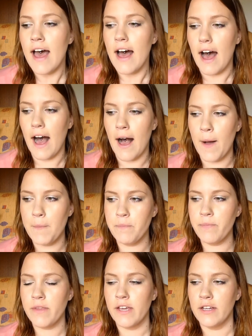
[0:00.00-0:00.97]

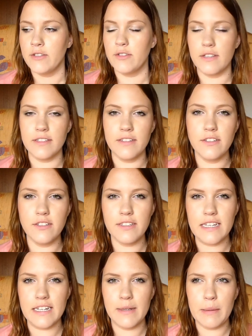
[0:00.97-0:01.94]
So this is just
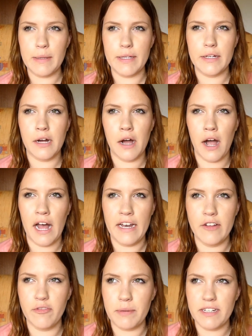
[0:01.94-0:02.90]
going to kind
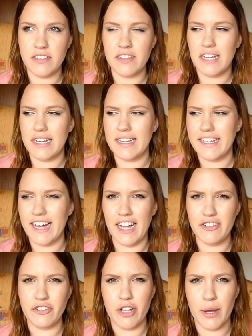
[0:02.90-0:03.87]
of be just like a
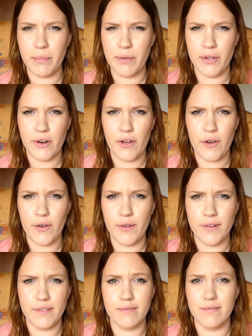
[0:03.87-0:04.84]
catch up, you
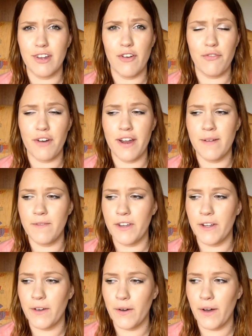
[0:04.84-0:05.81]
know, random
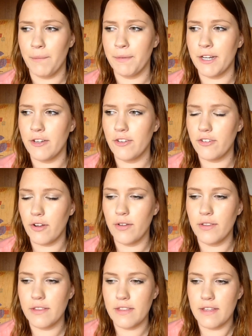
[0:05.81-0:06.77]
video. I'm going to show
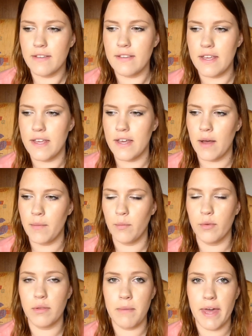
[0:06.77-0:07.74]
you the things
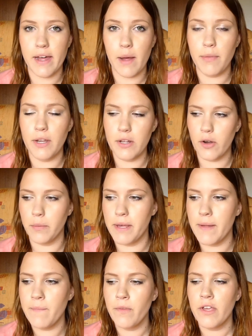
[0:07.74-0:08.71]
the makeup that he got
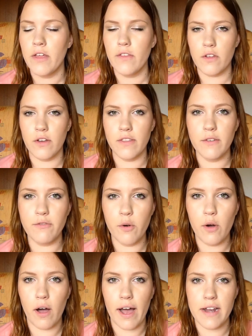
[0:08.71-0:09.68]
me. It's only
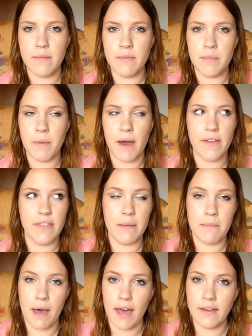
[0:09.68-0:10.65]
4 items, but they're
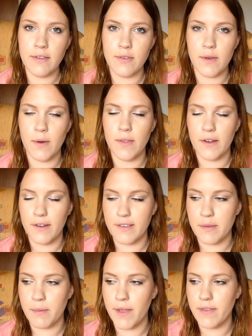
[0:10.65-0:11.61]
MAC, so they're
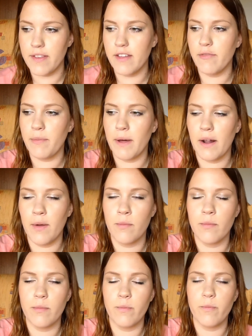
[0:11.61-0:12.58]
expensive, but
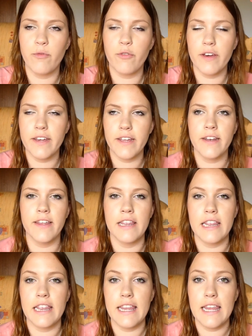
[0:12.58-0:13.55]
I'm freaking
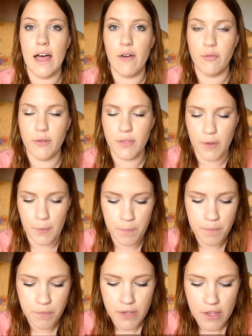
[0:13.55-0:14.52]
in love with
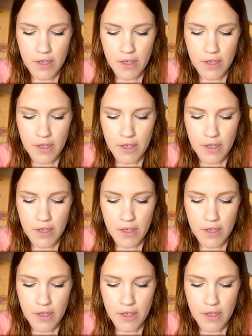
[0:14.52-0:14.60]
them.